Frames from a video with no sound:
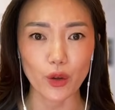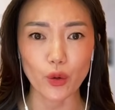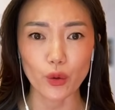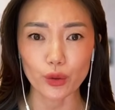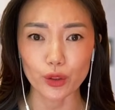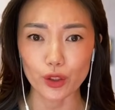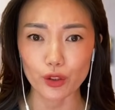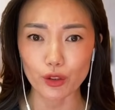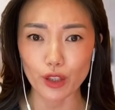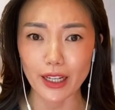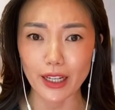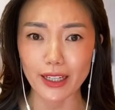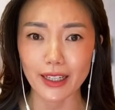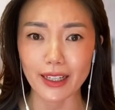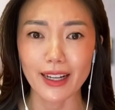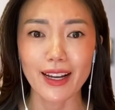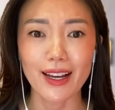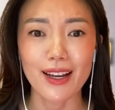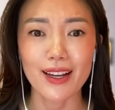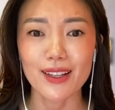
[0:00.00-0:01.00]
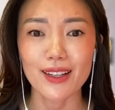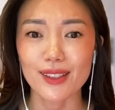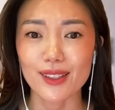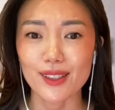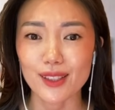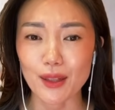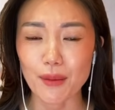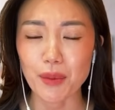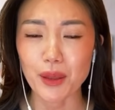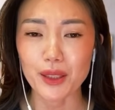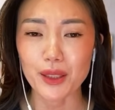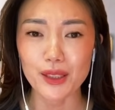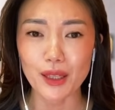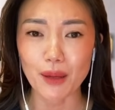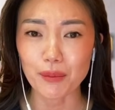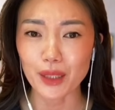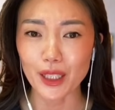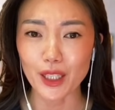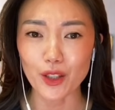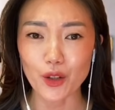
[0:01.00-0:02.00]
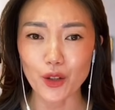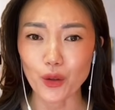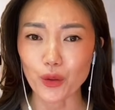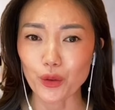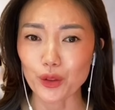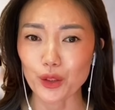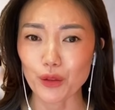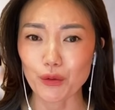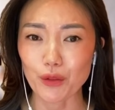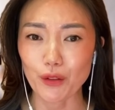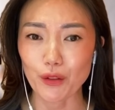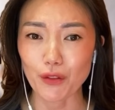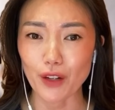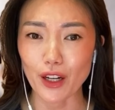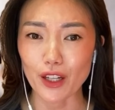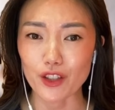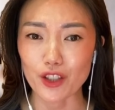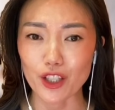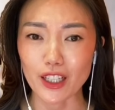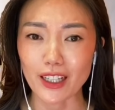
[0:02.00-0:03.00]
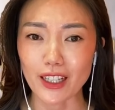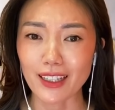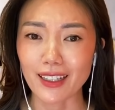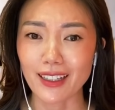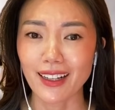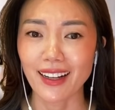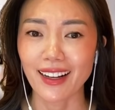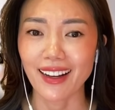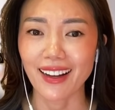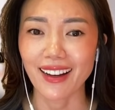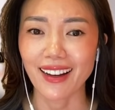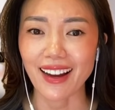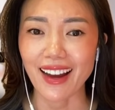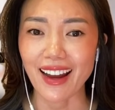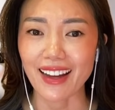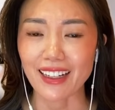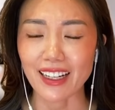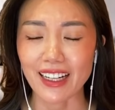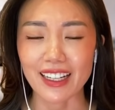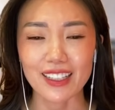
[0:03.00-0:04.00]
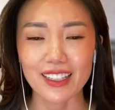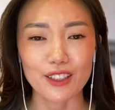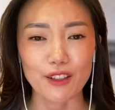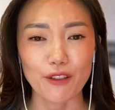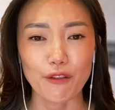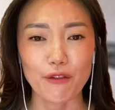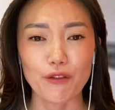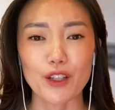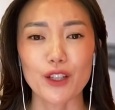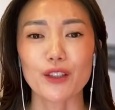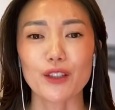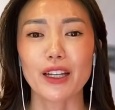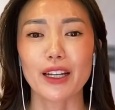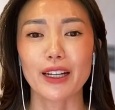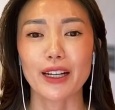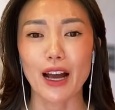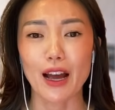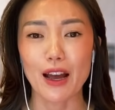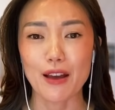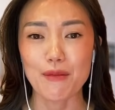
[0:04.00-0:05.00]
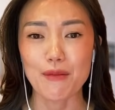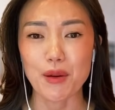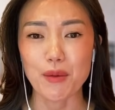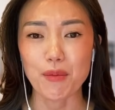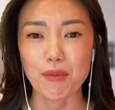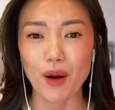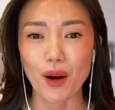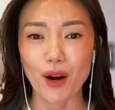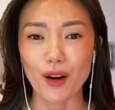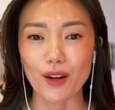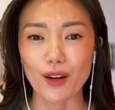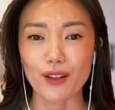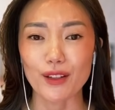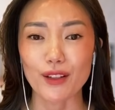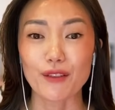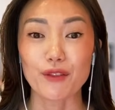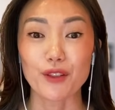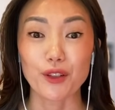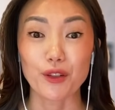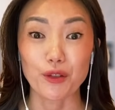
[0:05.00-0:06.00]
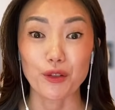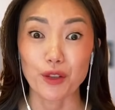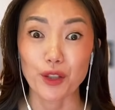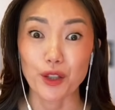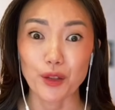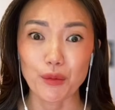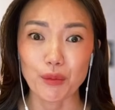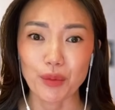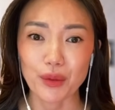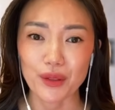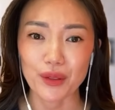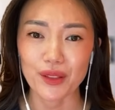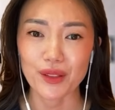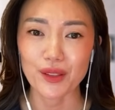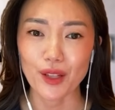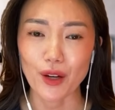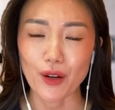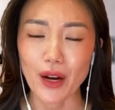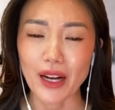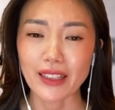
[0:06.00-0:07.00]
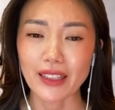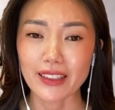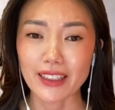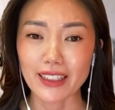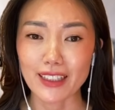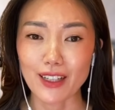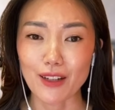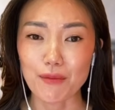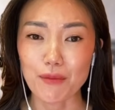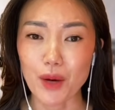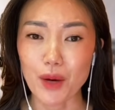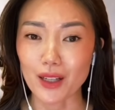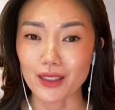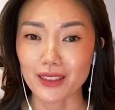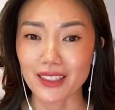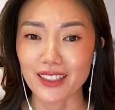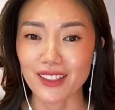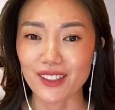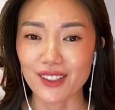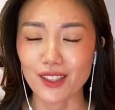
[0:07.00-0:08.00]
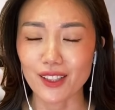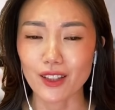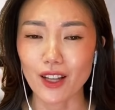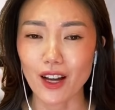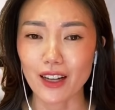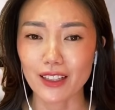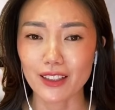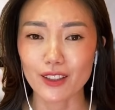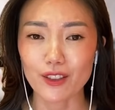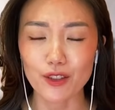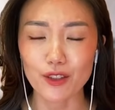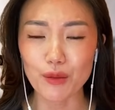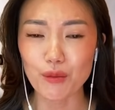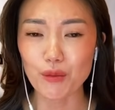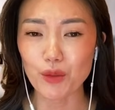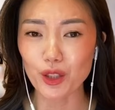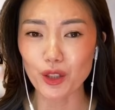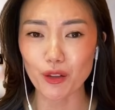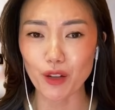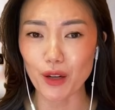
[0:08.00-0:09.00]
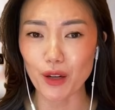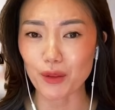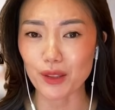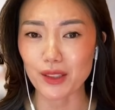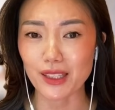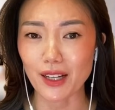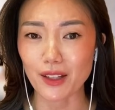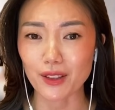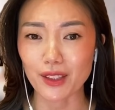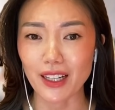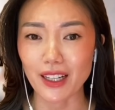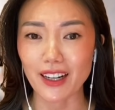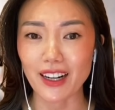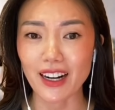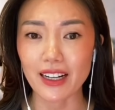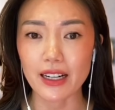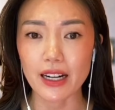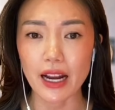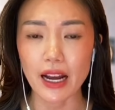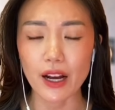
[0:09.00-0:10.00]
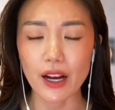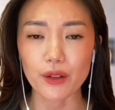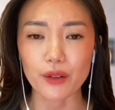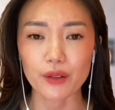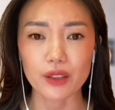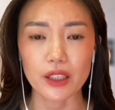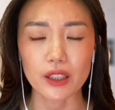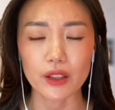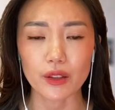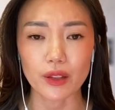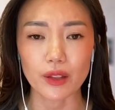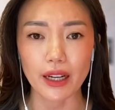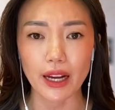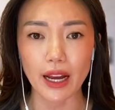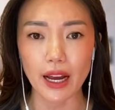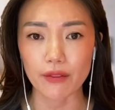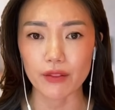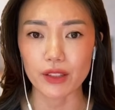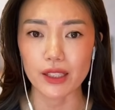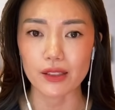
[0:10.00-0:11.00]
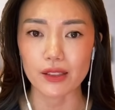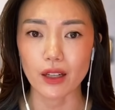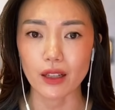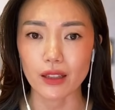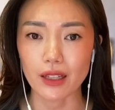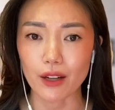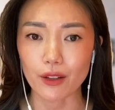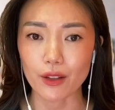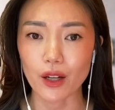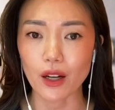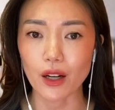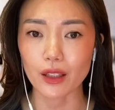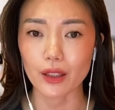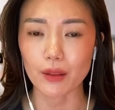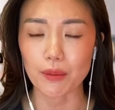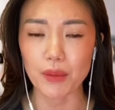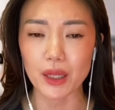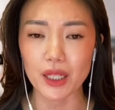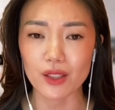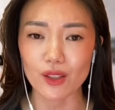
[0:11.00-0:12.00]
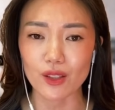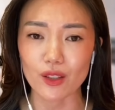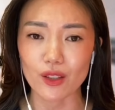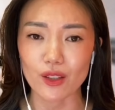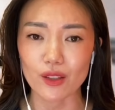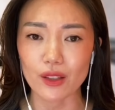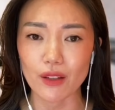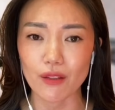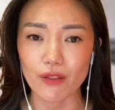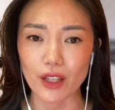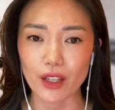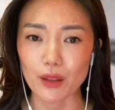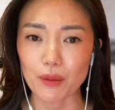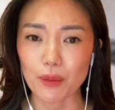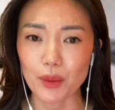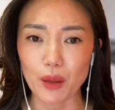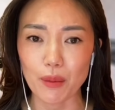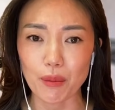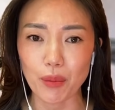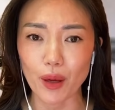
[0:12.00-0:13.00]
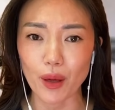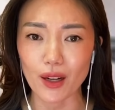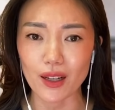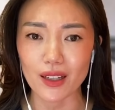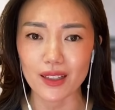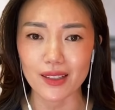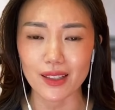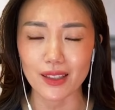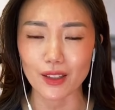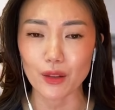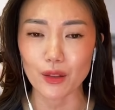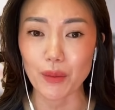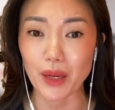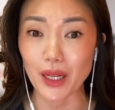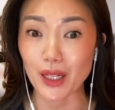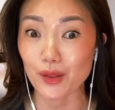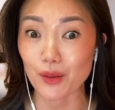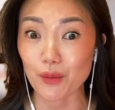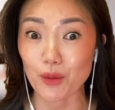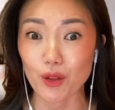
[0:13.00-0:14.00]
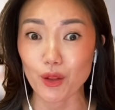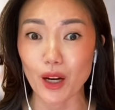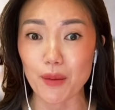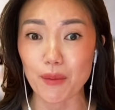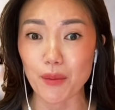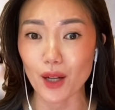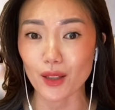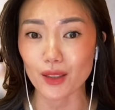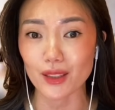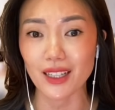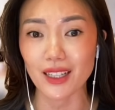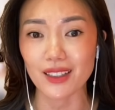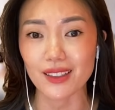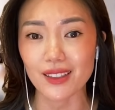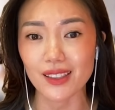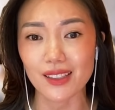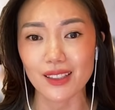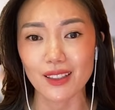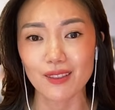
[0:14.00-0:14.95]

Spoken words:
a drink, sip on something cold and refreshing, and I get to feel like I am a part of the group. So I lean on mocktails a lot. And there's some really great ones out there. And now, they have these non-alcoholic mixers available at bars and they'll make some great mocktails.